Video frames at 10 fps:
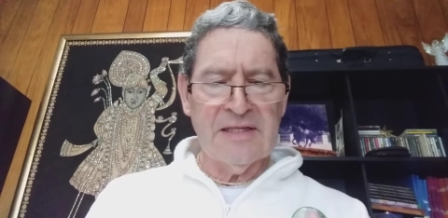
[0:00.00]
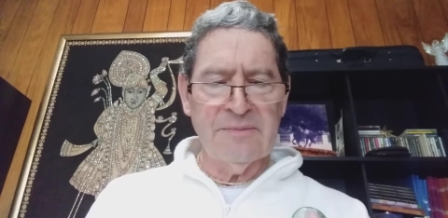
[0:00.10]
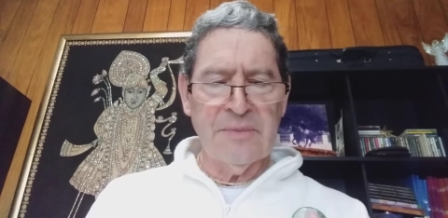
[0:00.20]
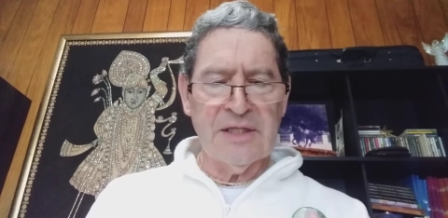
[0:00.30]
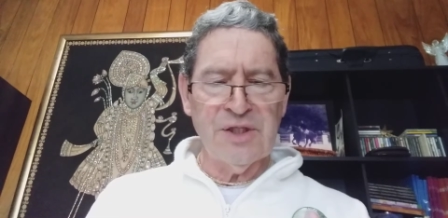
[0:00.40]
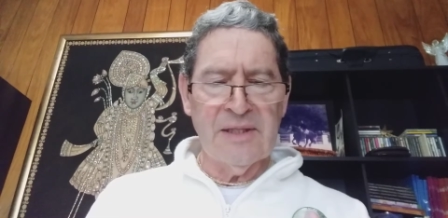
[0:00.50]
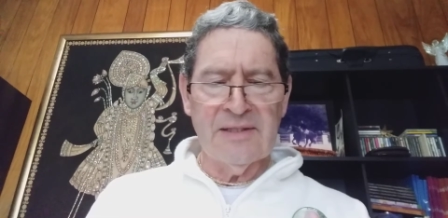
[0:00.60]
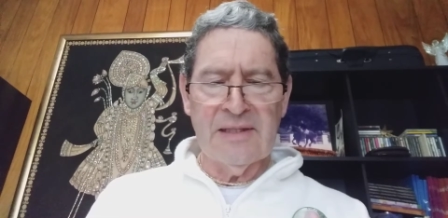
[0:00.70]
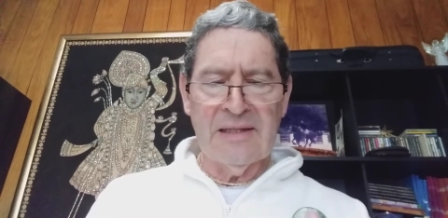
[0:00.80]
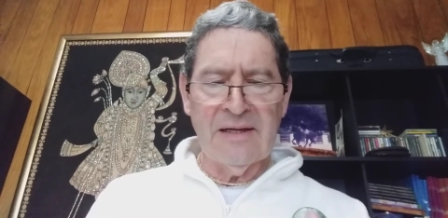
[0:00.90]
as much
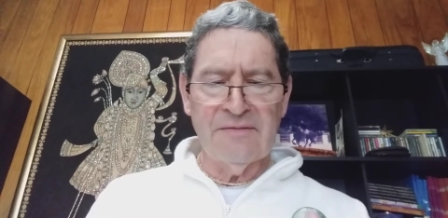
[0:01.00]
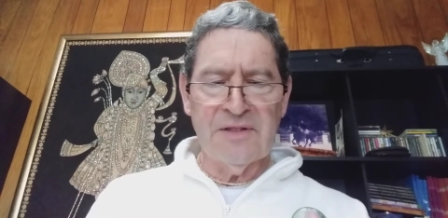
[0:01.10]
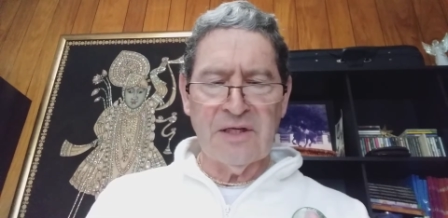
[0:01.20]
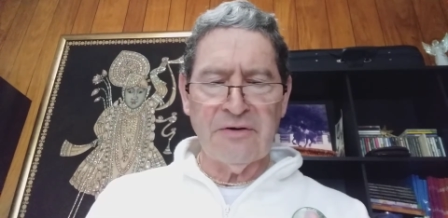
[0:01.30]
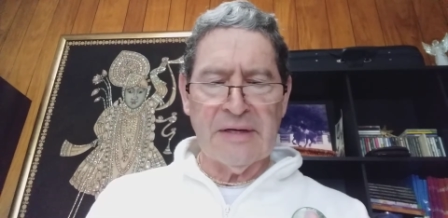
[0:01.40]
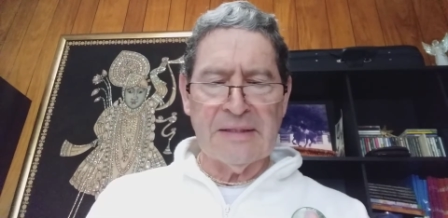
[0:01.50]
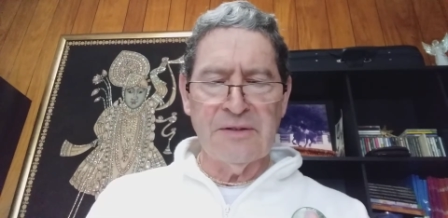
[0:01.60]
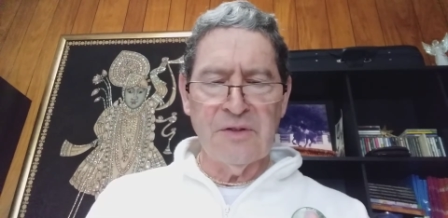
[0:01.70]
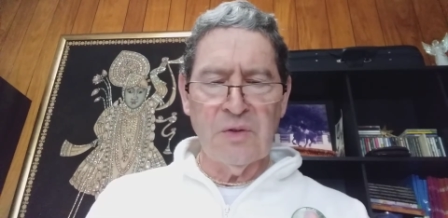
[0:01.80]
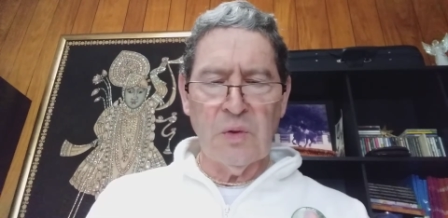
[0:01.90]
as he loves the
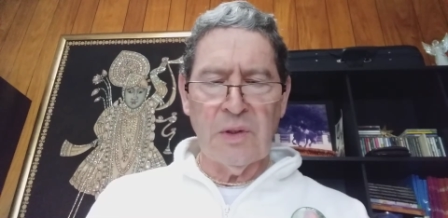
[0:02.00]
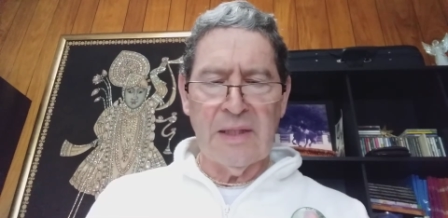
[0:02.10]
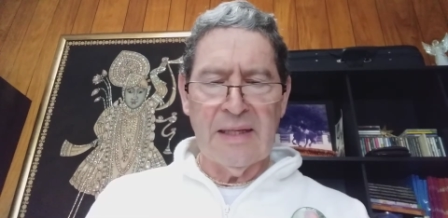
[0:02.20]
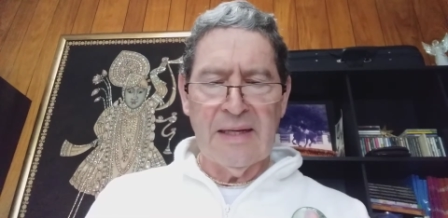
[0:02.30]
crown jewel